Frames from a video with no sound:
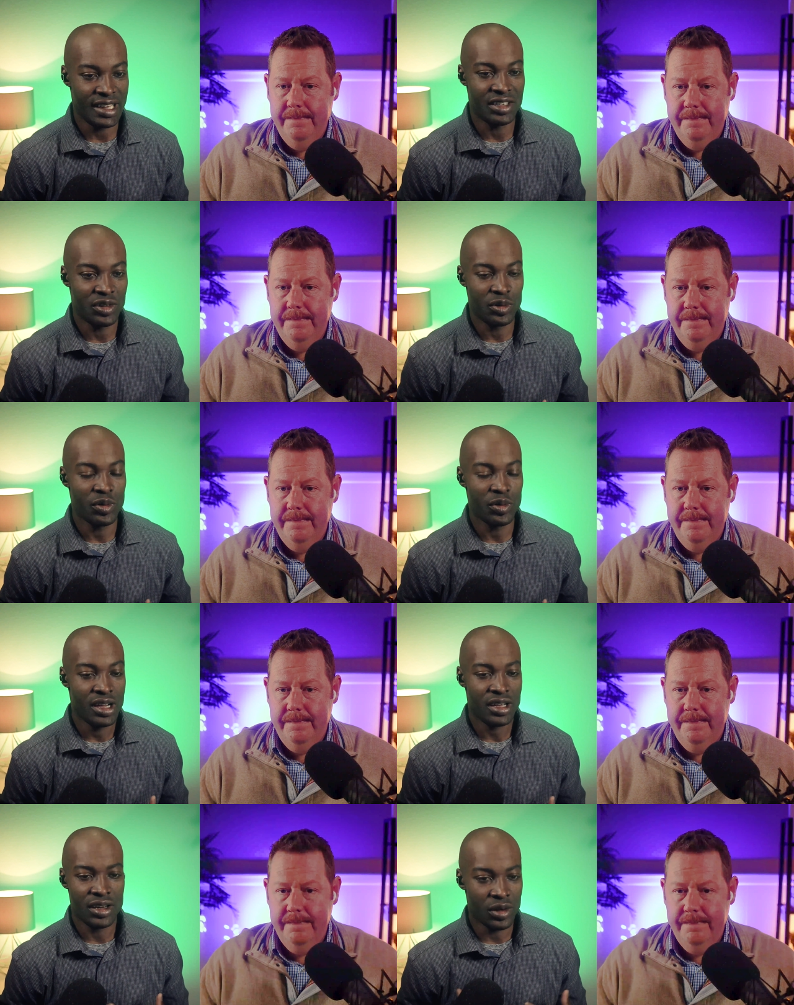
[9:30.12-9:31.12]
Speaker 1: to,
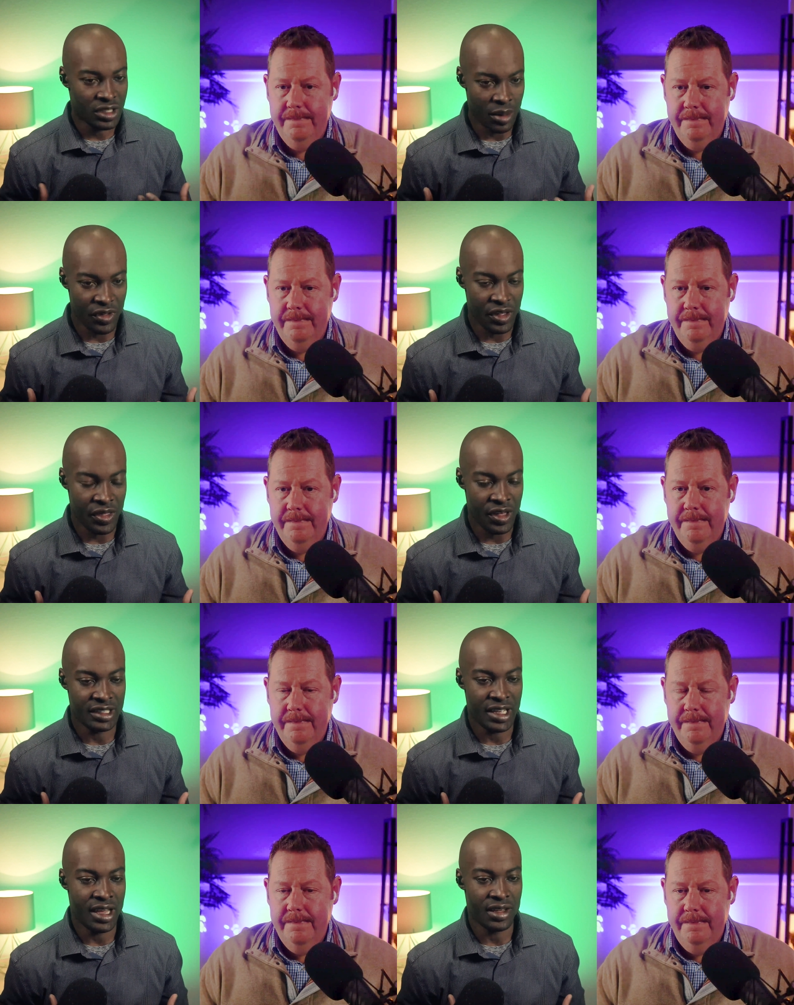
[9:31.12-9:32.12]
you know, some of the things
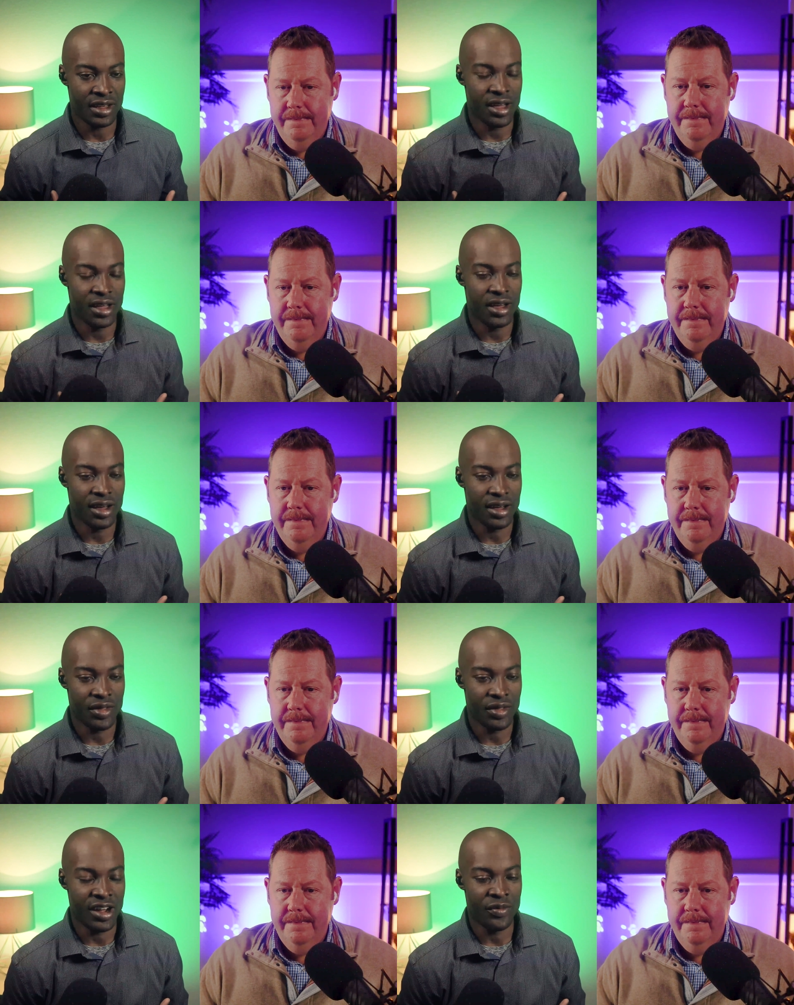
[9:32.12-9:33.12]
that, uh,
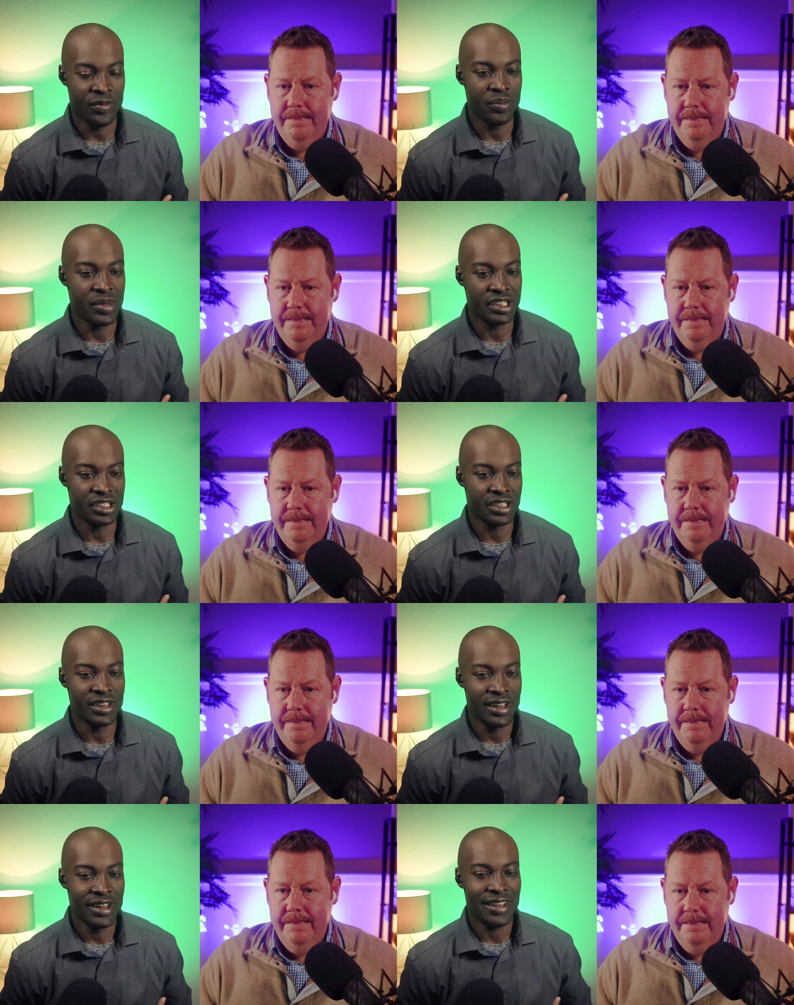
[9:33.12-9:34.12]
that have been mentioned,
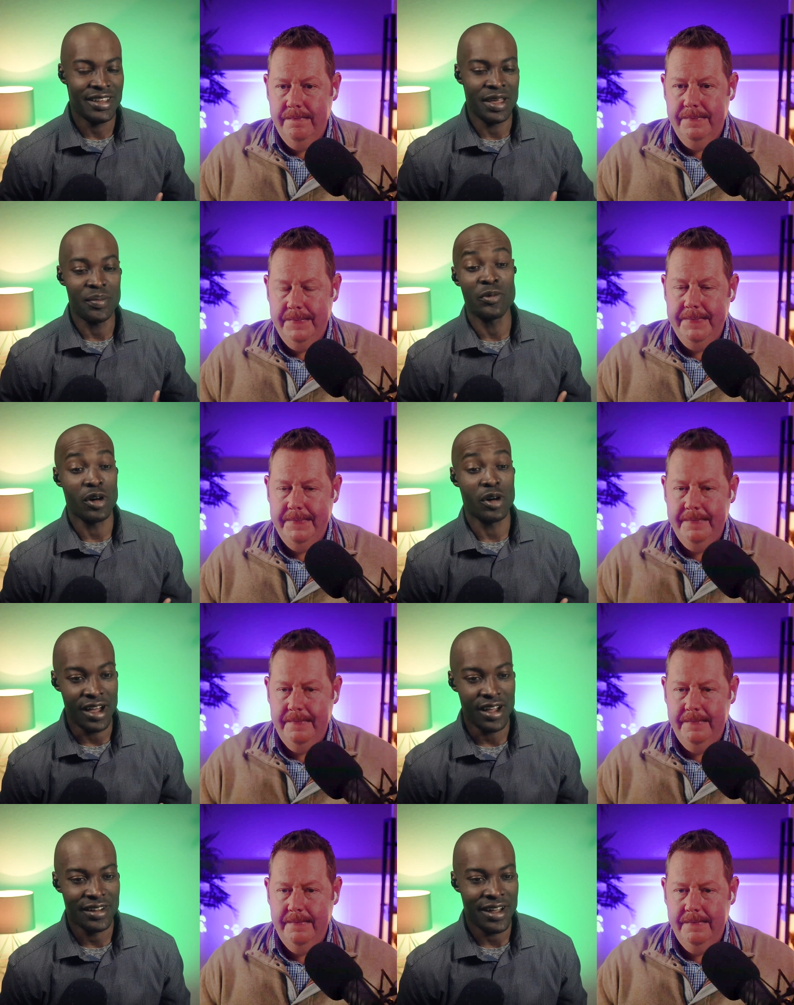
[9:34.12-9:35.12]
they may want
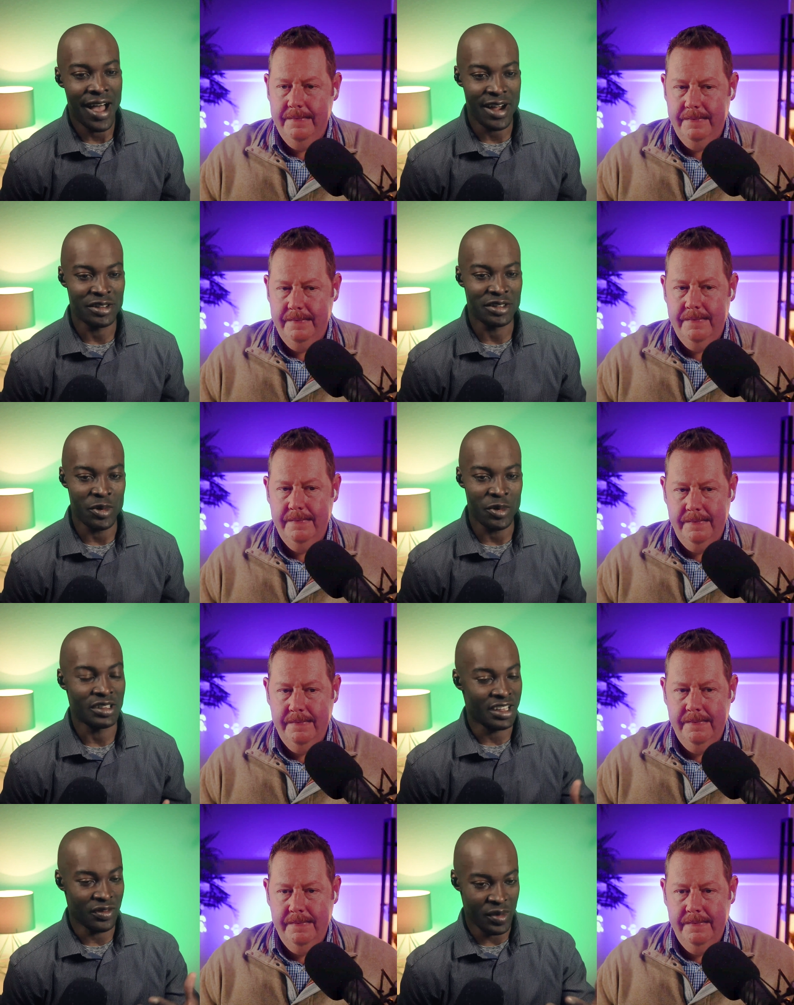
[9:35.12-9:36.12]
to hire someone, or
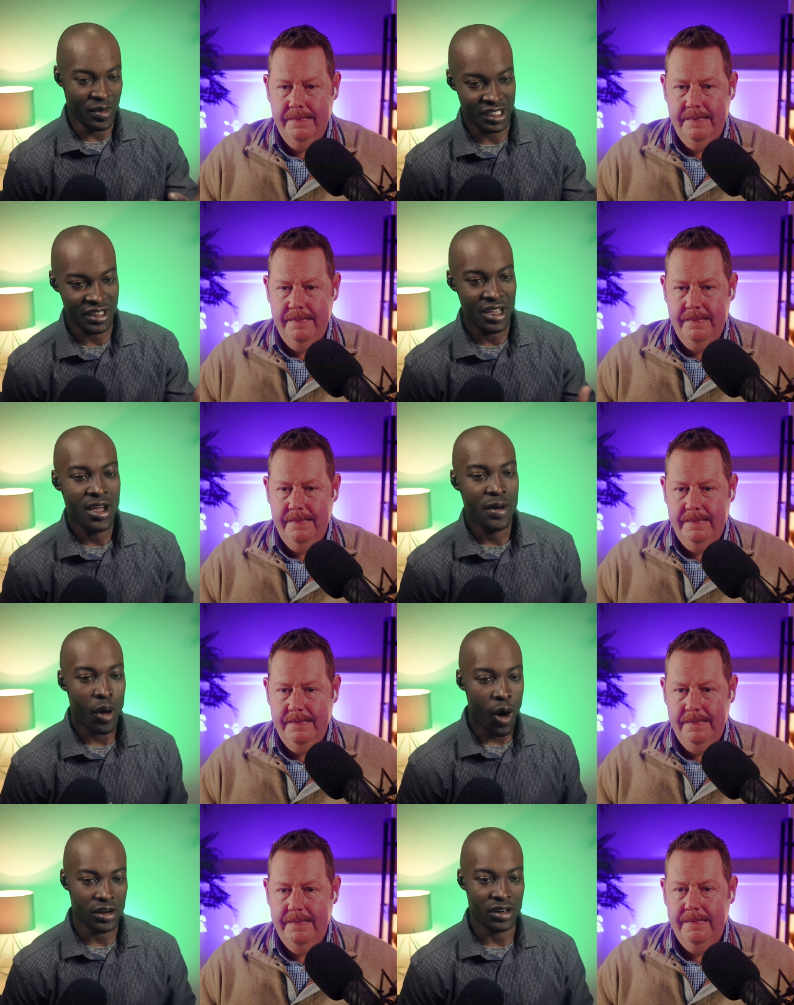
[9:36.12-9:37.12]
like you've mentioned,
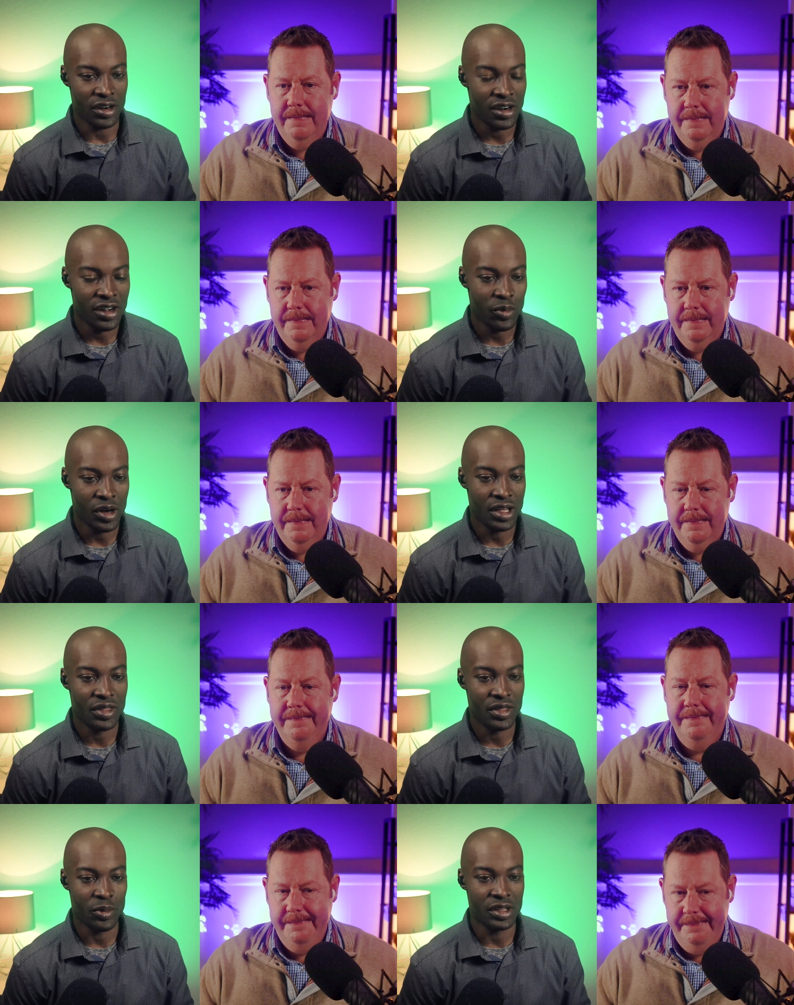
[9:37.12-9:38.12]
partner with,
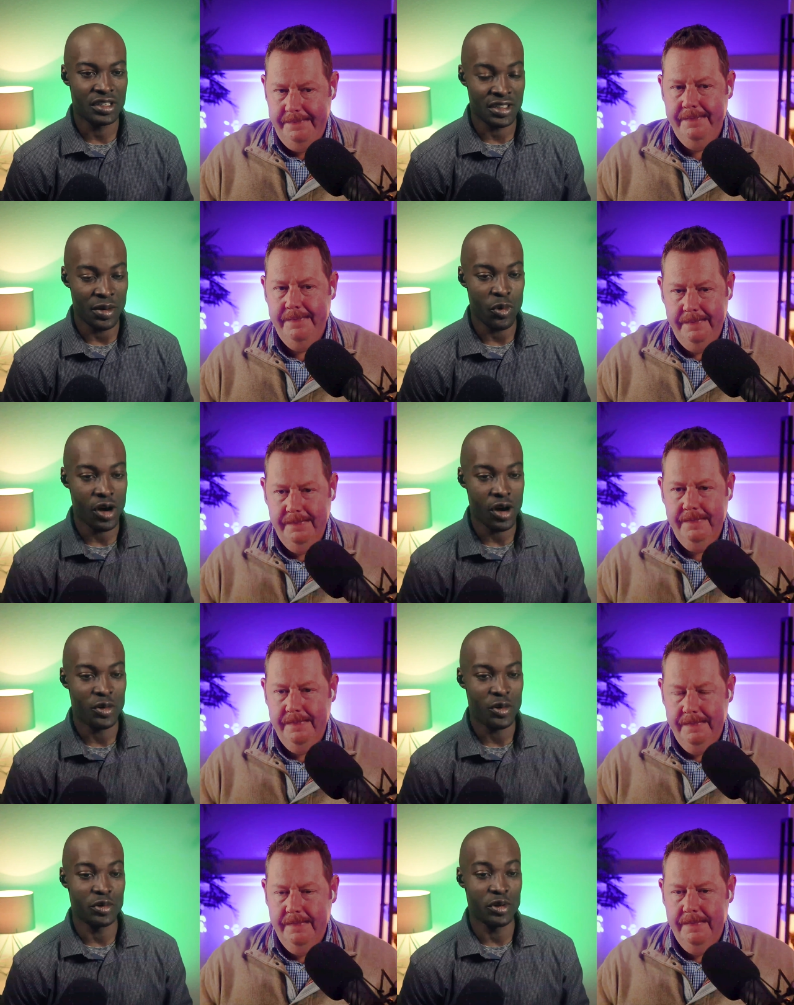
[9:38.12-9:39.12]
mm-hmm. with someone
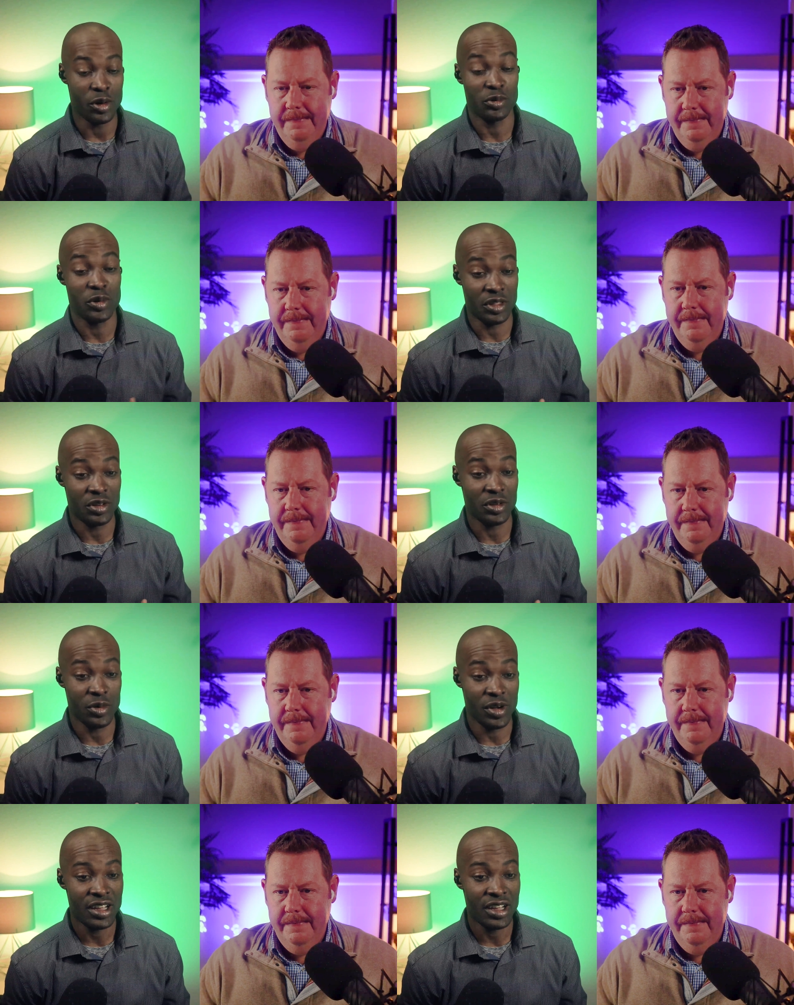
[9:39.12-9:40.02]
who knows what they're doing.